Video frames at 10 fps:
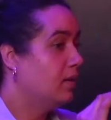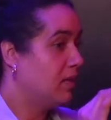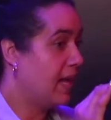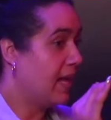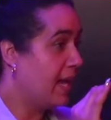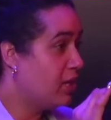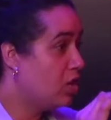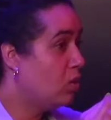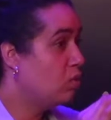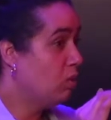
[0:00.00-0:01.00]
like I
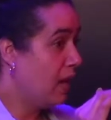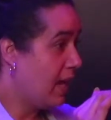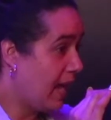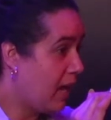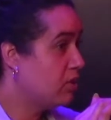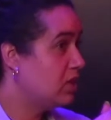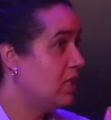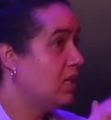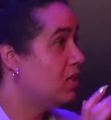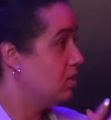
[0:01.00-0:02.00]
know how
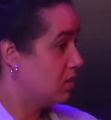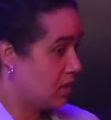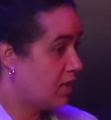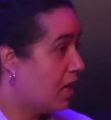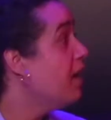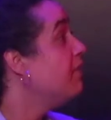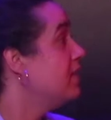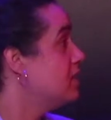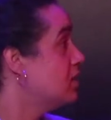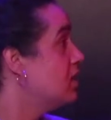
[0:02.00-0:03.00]
she
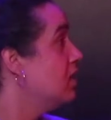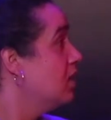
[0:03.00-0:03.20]
covets